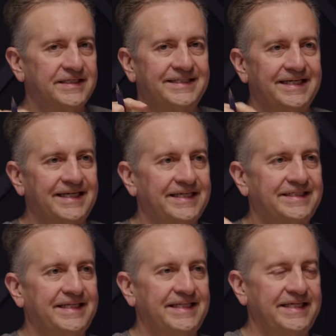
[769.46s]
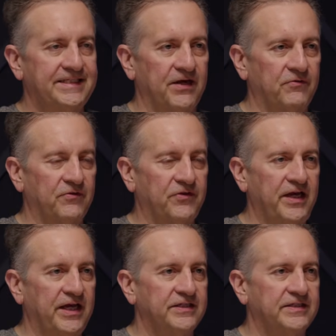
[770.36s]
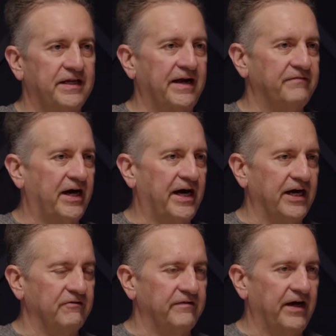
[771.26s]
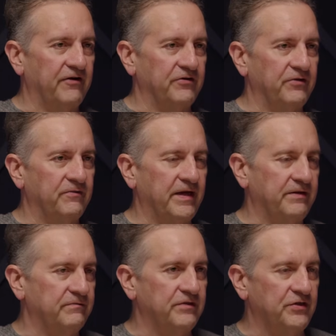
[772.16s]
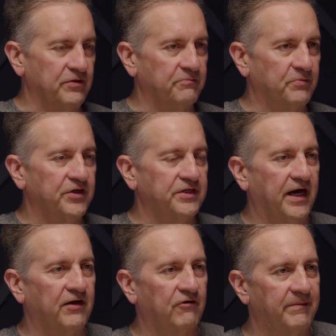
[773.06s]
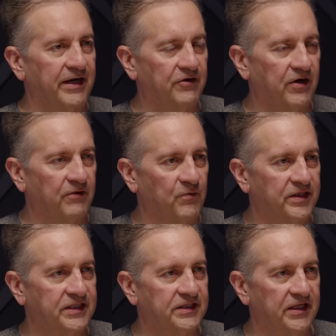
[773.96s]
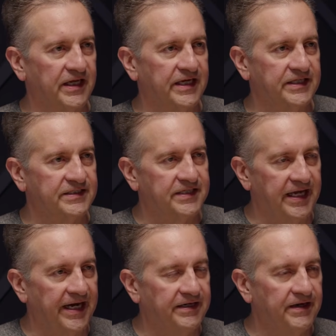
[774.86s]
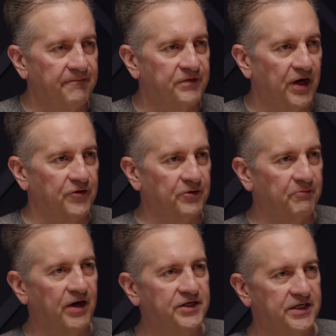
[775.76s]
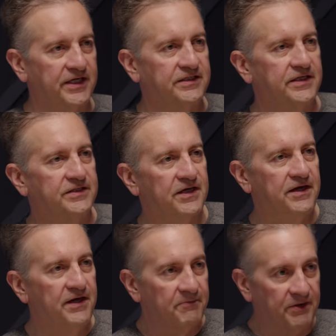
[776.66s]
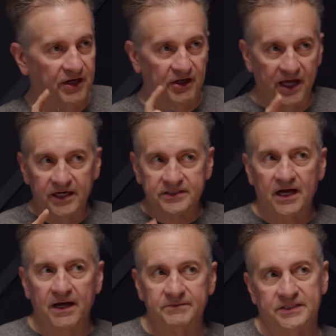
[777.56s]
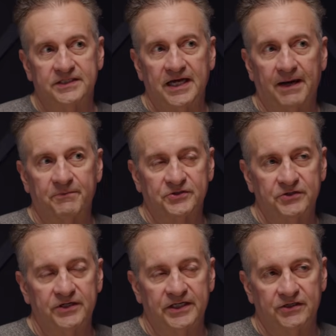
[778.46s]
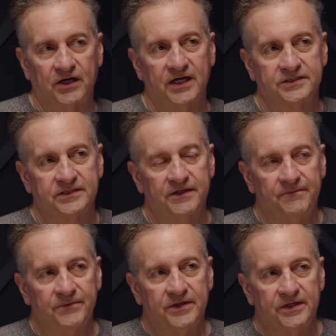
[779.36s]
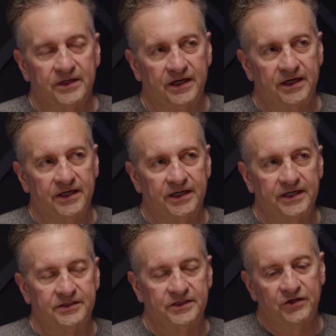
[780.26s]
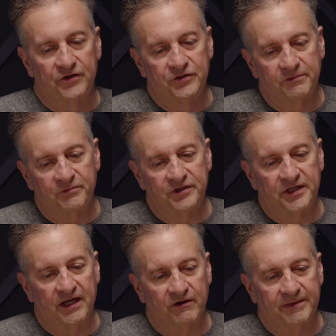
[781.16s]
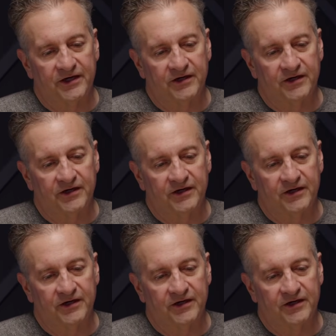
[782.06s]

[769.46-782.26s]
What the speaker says: to get to these other things that have a higher value. And you can put a dollar amount on what the delay is to that other project is. But a lot of times it's the opportunity cost. You can put a dollar amount